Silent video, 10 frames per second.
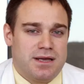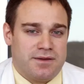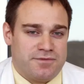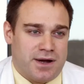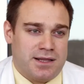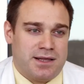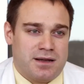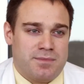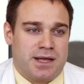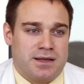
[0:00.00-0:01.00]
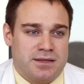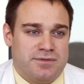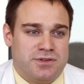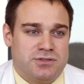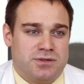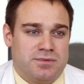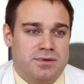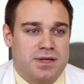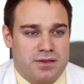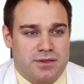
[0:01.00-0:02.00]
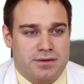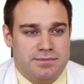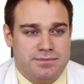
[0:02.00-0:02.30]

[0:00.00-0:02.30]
and finally how to make an individual healthy.